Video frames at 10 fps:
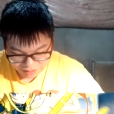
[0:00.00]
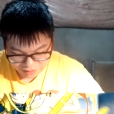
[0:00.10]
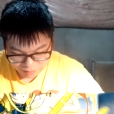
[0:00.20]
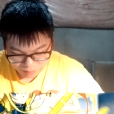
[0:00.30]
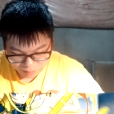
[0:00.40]

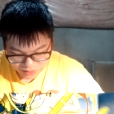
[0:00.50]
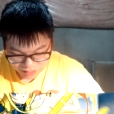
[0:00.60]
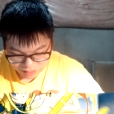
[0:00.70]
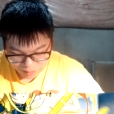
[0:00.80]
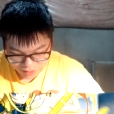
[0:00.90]
and
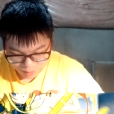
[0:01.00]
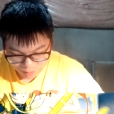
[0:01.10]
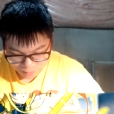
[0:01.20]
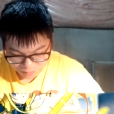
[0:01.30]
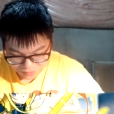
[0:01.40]
start my
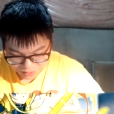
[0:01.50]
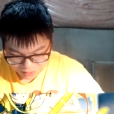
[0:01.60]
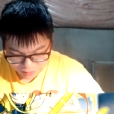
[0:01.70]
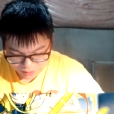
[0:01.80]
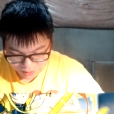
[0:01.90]
combo. I
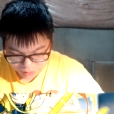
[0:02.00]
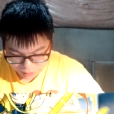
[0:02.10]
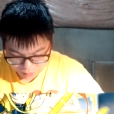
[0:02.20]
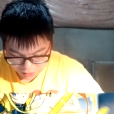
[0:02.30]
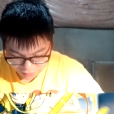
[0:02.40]
don't want to use
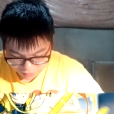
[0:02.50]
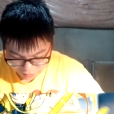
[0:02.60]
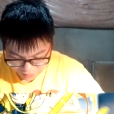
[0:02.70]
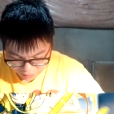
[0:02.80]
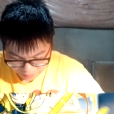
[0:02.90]
too many of
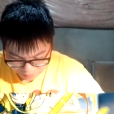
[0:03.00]
the um,